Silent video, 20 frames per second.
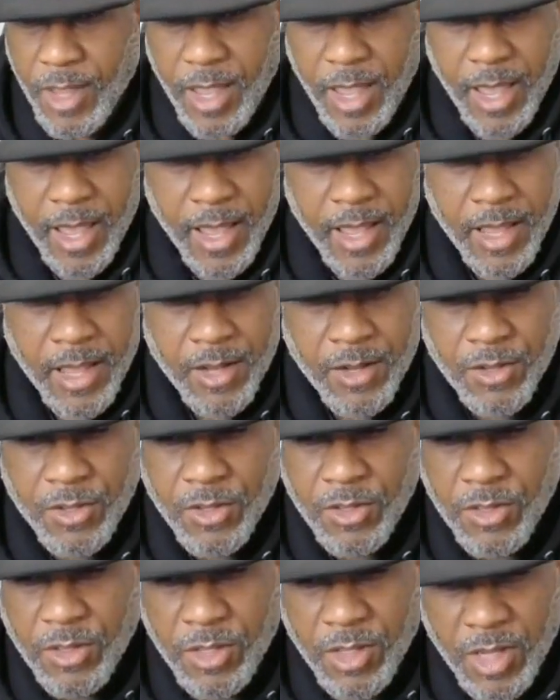And
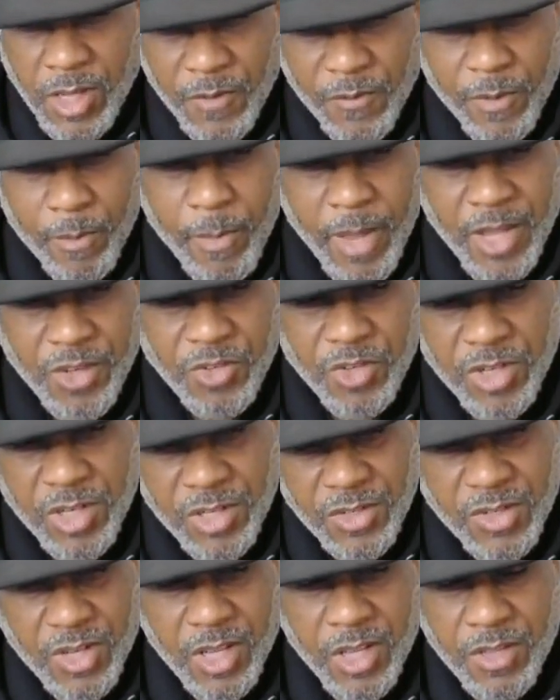the information
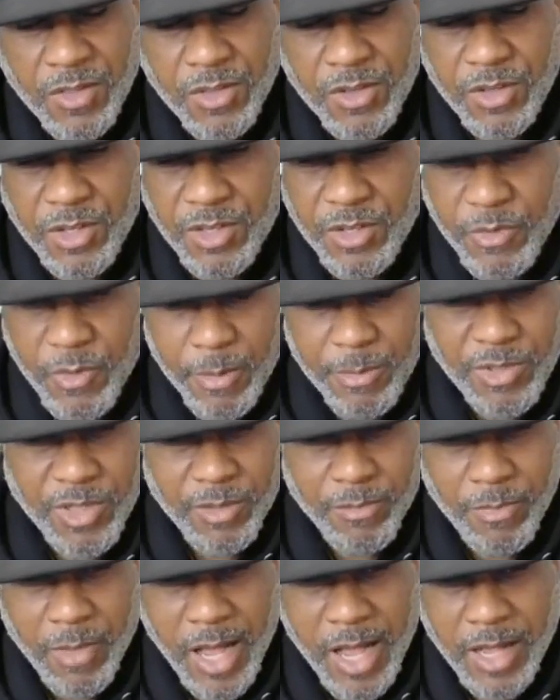is in the
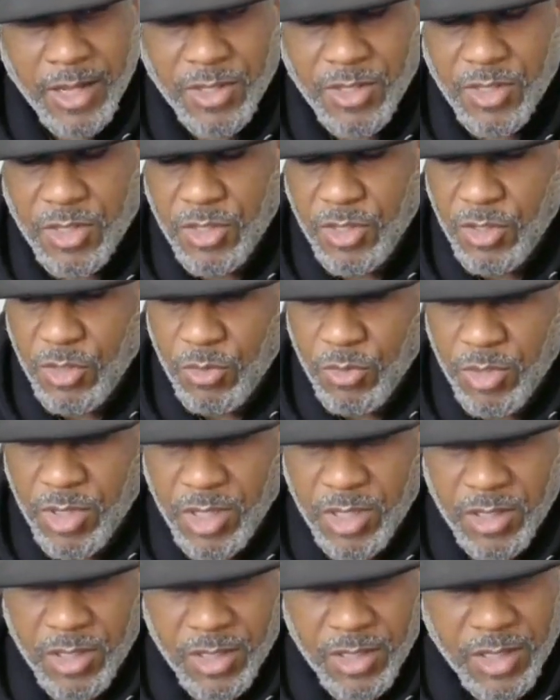description box. You
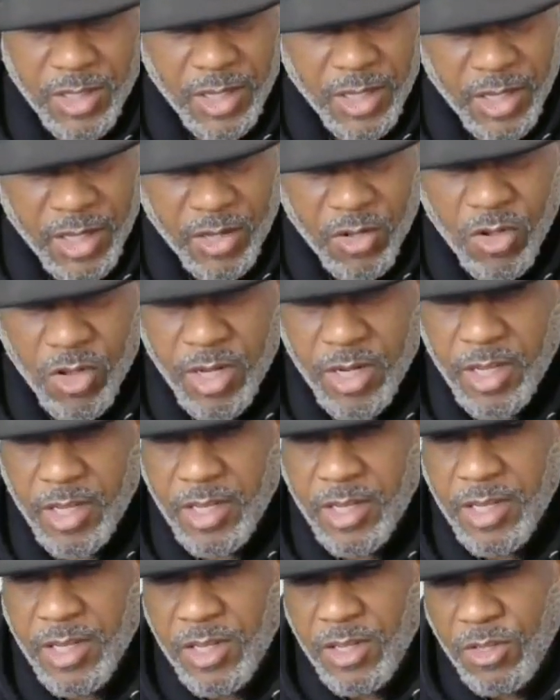can click on
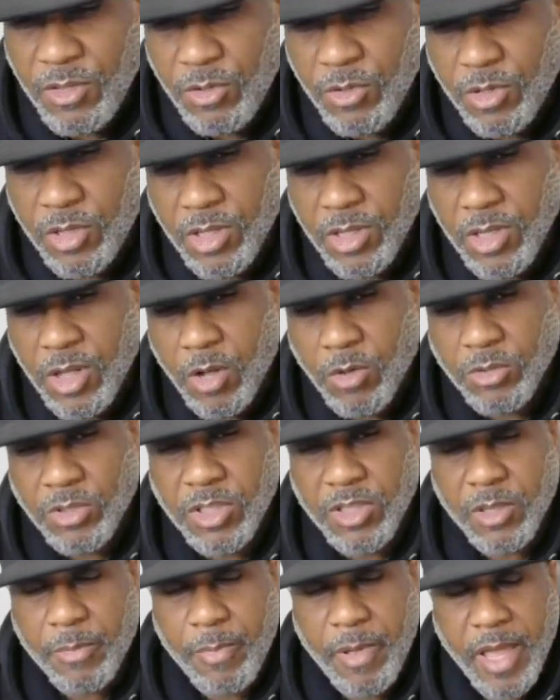it. You can go
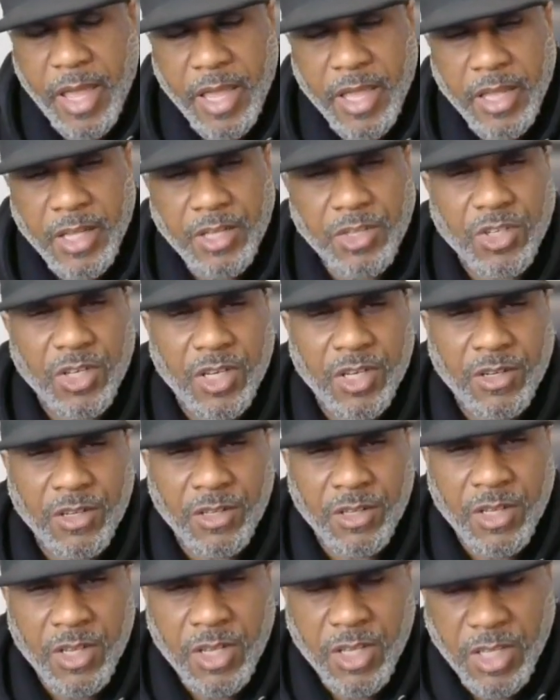to the page
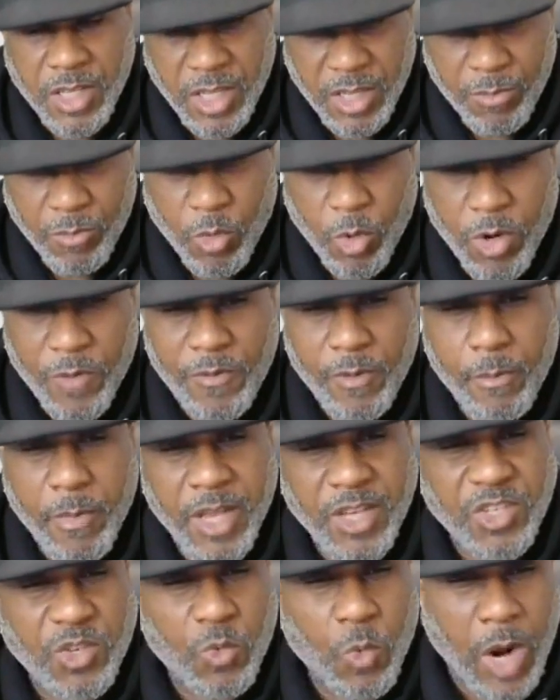and get more
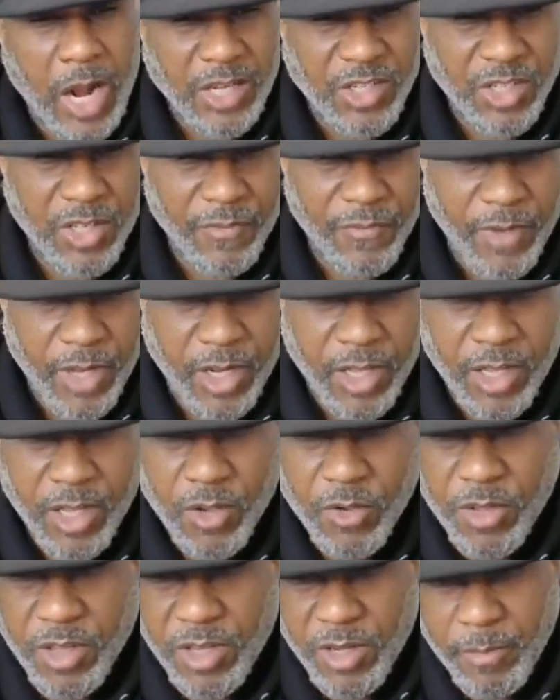information, watch the
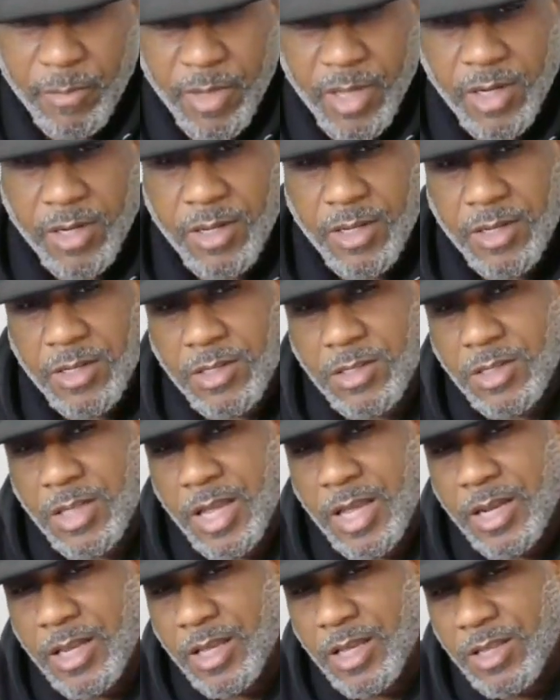video, get a better
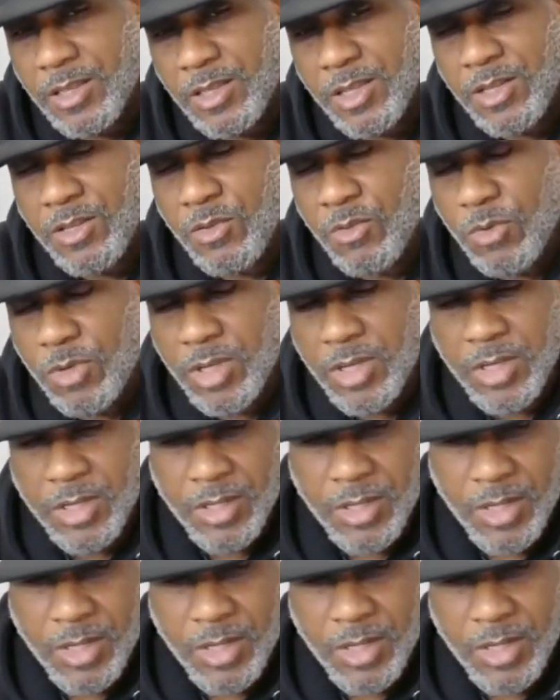understanding, and then you can